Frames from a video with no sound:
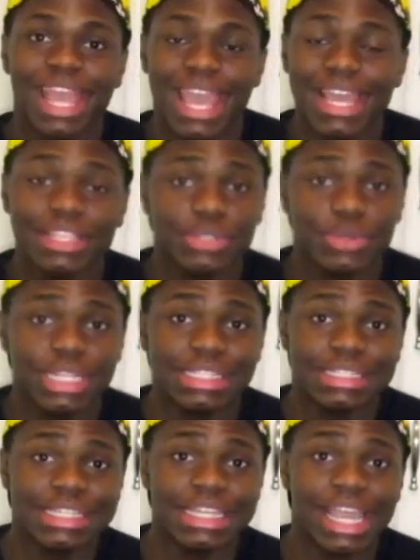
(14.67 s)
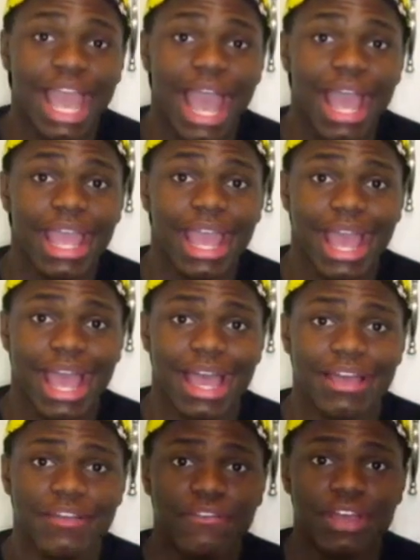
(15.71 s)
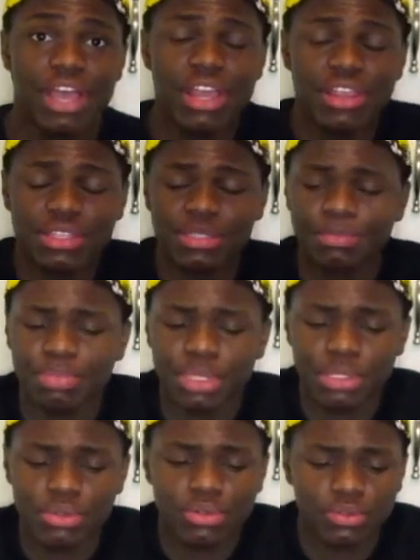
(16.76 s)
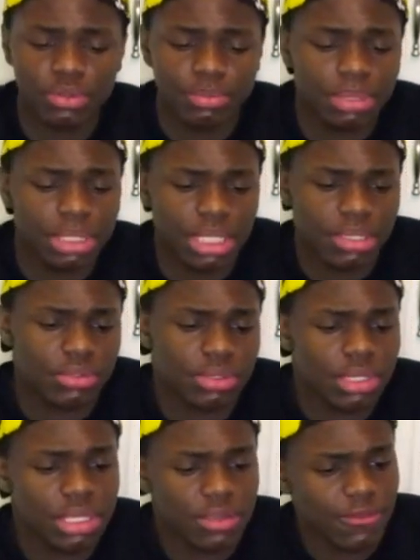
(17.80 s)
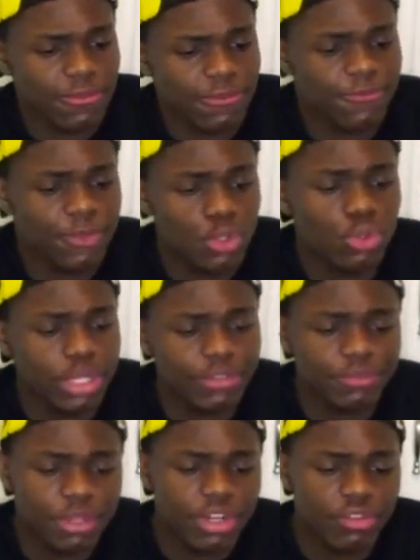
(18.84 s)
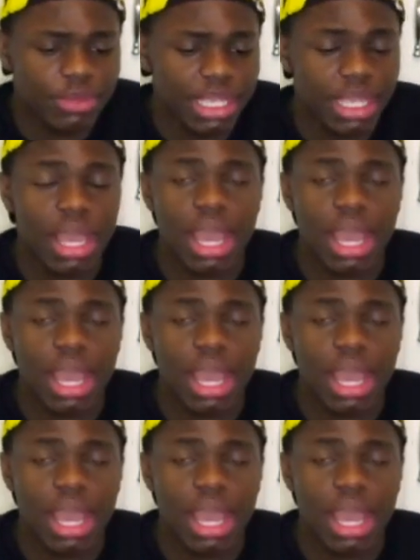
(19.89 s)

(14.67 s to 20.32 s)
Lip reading: As you can see, I have this beautiful plethora of food in front of me.